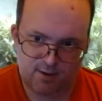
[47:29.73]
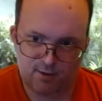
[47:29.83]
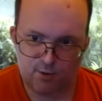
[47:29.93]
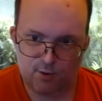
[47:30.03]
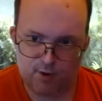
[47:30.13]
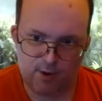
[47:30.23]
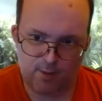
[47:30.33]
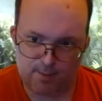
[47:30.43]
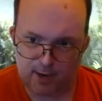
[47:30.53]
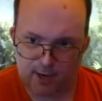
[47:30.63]
talking
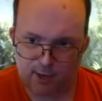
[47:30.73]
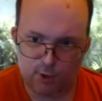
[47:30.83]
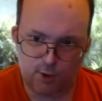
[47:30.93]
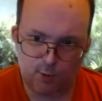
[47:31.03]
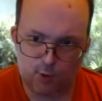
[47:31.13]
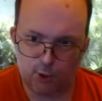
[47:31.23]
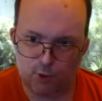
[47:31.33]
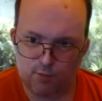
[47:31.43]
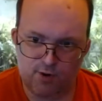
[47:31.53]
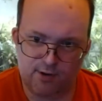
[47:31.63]
about making sure you wash
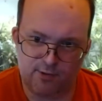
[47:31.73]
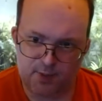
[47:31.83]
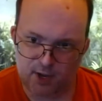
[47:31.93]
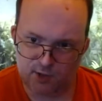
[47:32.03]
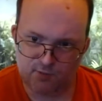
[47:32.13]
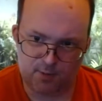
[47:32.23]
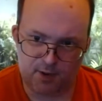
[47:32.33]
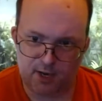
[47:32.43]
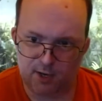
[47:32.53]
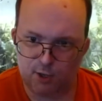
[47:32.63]
your private parts
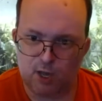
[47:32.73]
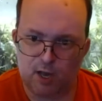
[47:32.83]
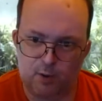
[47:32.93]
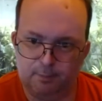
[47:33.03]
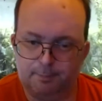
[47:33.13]
properly in the shower.